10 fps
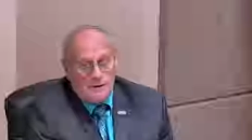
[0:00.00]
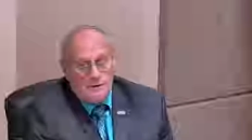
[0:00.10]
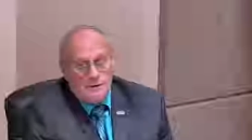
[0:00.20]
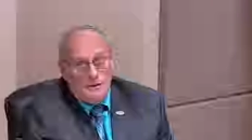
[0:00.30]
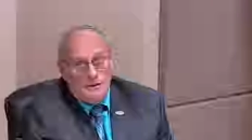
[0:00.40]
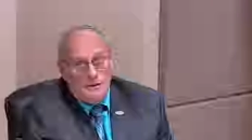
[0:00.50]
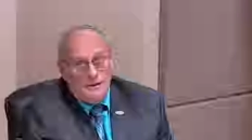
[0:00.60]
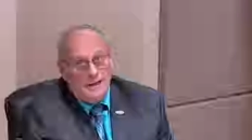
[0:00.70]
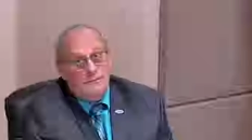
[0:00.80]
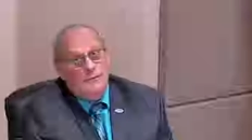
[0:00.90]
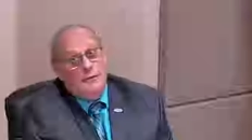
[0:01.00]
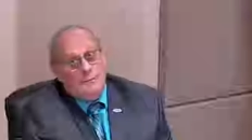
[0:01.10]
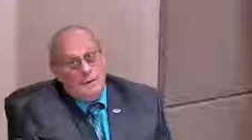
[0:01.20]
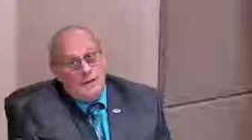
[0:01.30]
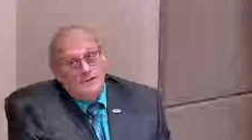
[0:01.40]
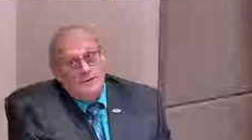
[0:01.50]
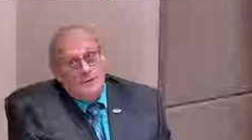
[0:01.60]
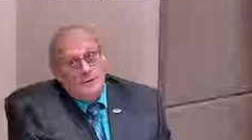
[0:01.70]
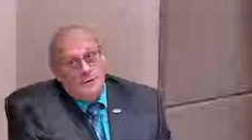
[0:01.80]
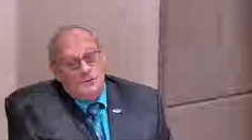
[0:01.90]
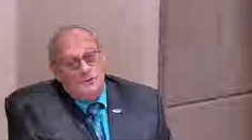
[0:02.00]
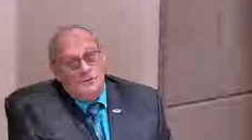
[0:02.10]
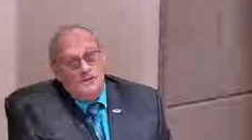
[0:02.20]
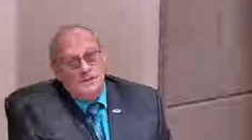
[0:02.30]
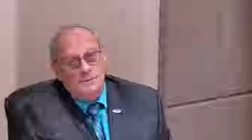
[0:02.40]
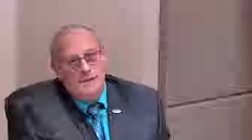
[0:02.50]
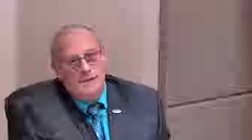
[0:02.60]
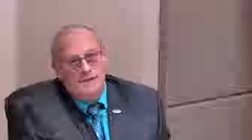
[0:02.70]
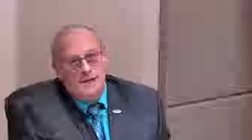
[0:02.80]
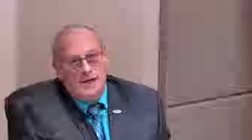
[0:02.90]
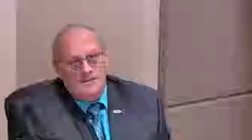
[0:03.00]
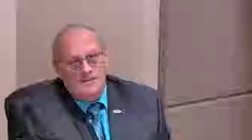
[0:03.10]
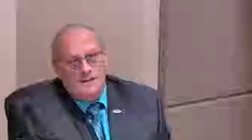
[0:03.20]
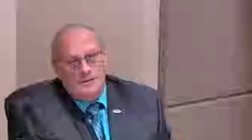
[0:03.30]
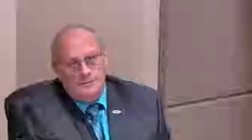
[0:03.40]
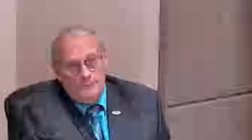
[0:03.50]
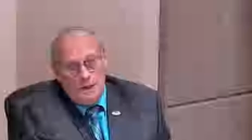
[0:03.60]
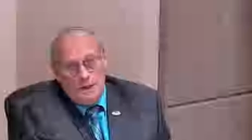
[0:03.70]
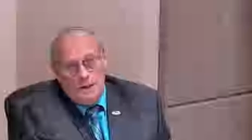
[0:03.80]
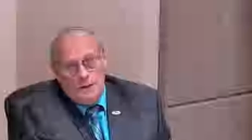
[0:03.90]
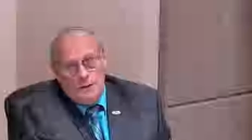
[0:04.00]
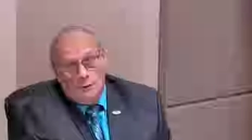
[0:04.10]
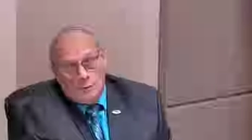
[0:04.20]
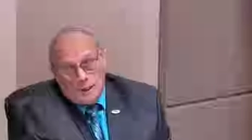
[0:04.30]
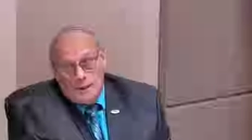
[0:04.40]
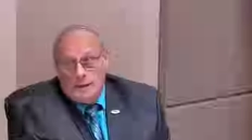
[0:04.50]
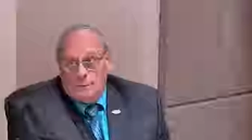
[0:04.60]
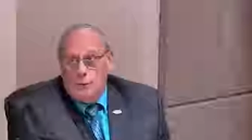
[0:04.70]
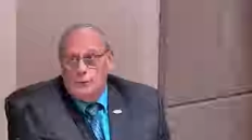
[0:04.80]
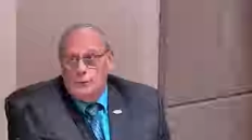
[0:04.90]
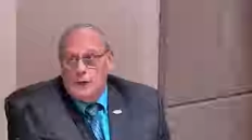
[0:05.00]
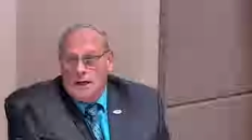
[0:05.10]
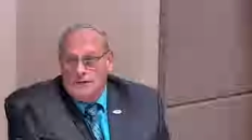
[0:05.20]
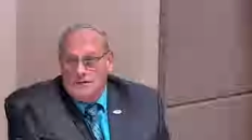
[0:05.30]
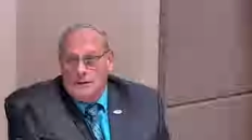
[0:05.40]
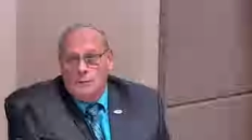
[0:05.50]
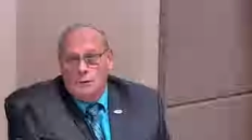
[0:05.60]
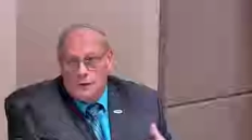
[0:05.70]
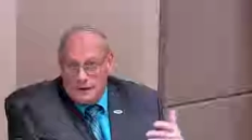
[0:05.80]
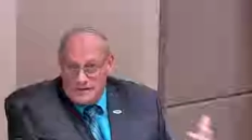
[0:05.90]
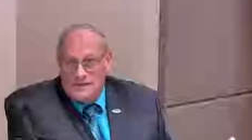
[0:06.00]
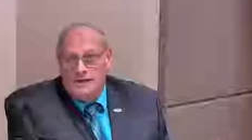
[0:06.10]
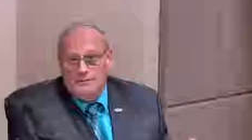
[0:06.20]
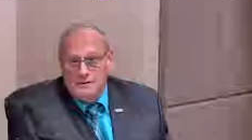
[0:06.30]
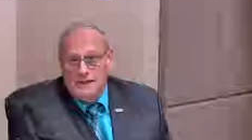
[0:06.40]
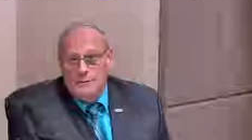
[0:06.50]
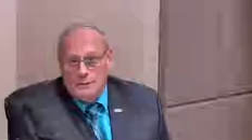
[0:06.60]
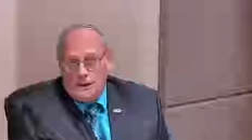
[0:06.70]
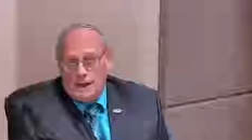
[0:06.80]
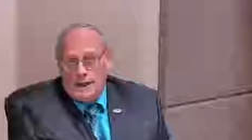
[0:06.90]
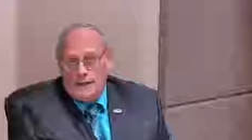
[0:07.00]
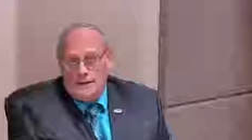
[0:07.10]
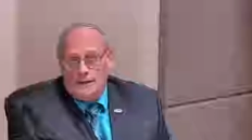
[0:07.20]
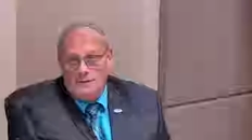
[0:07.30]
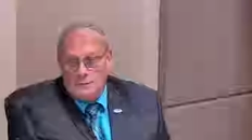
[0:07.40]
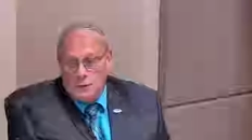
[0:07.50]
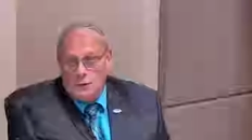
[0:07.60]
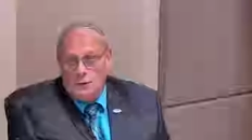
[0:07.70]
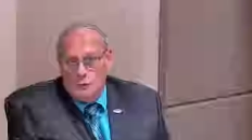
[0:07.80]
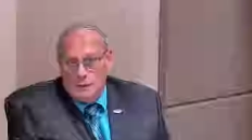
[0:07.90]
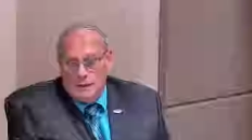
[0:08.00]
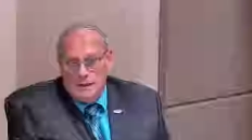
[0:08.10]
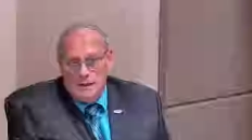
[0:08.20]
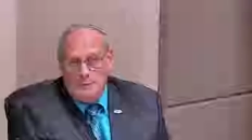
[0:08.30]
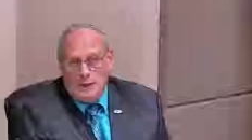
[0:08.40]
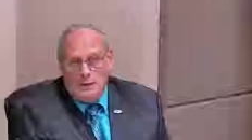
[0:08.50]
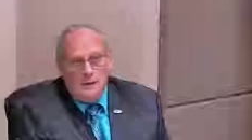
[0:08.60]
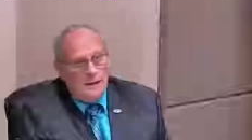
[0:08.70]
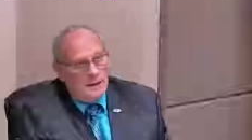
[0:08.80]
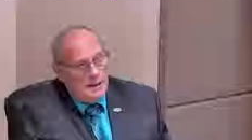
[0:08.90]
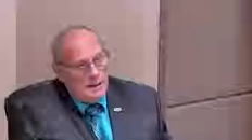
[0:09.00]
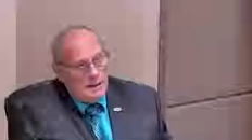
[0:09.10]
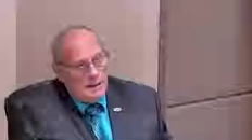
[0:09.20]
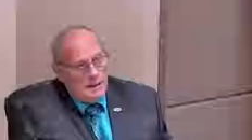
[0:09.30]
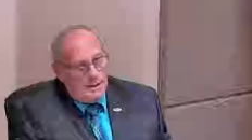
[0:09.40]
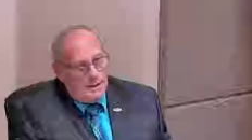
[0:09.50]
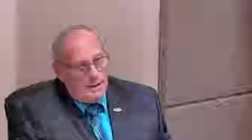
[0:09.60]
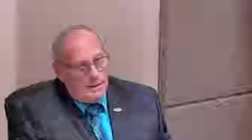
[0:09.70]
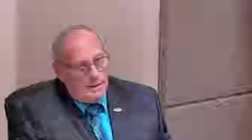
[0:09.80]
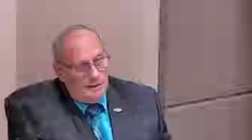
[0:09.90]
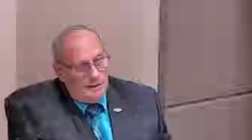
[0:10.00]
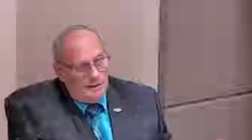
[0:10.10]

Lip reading: I'm saying that an information campaign and awareness campaign with the population to maybe to invite them to